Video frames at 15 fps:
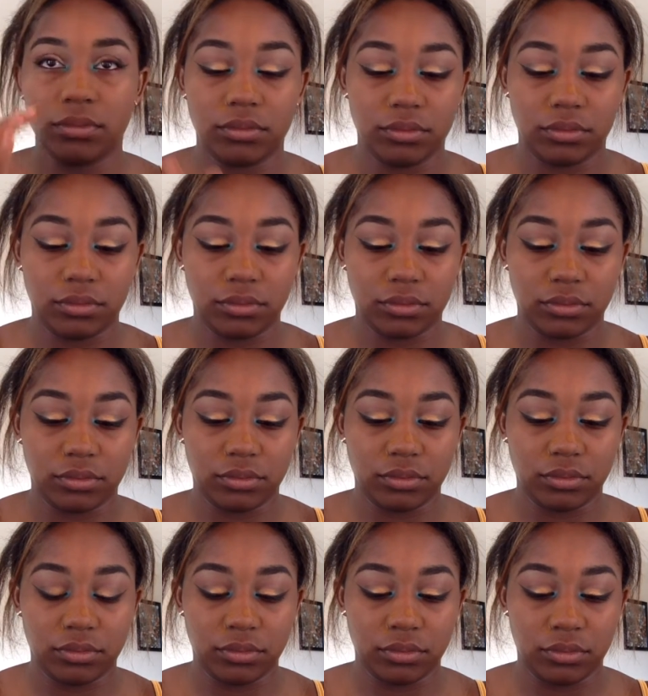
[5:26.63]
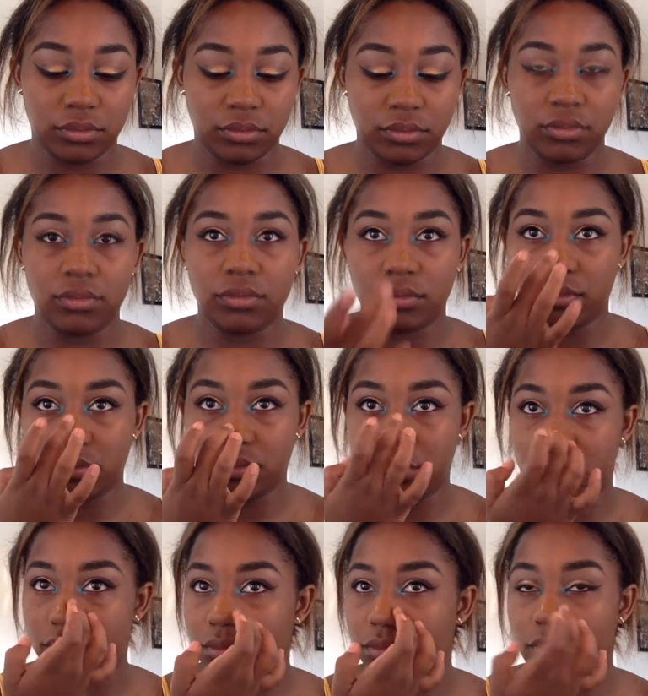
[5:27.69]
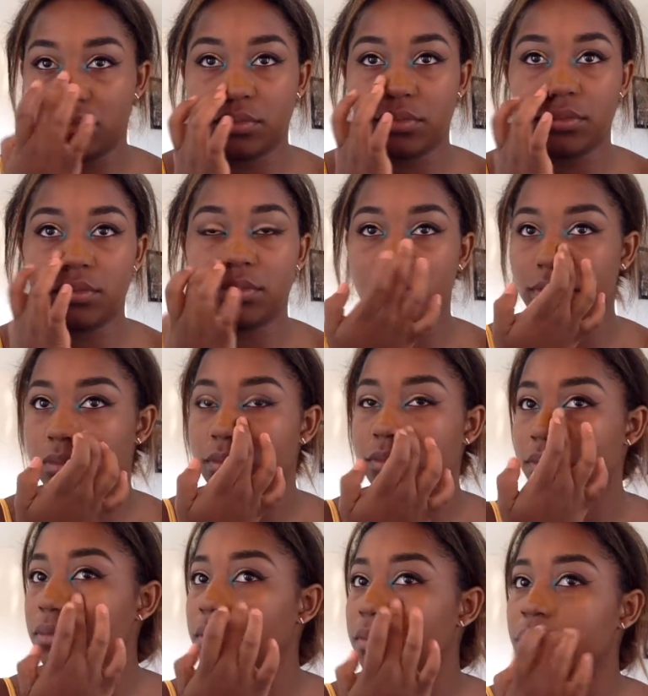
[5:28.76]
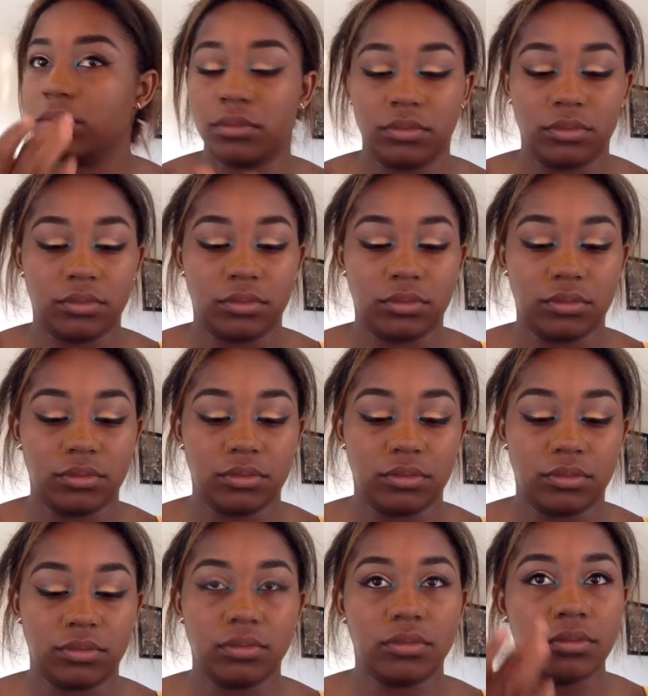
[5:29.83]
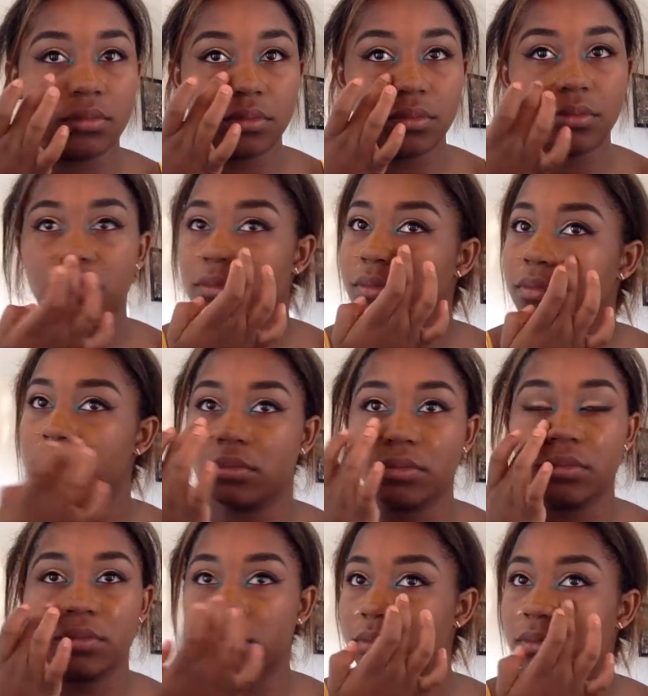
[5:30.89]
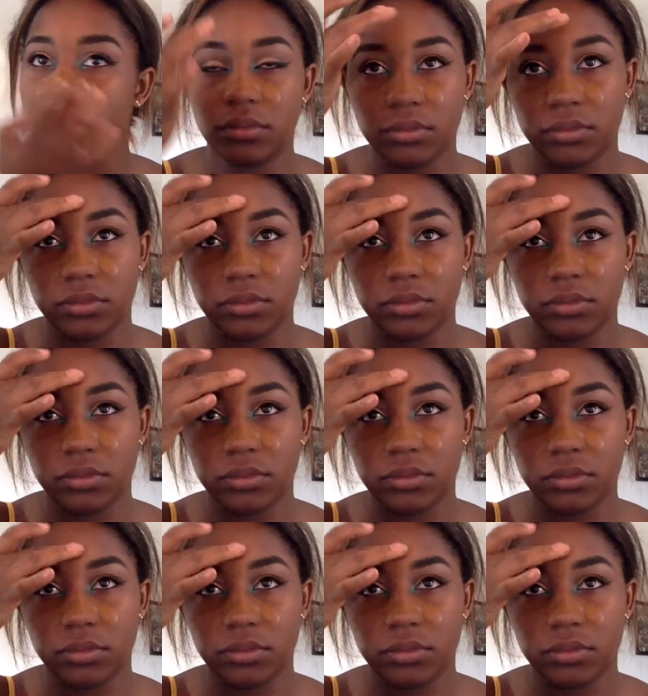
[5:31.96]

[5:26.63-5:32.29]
I'm going to use two foundations today. I'm going to use the L'Oreal matte one and the glow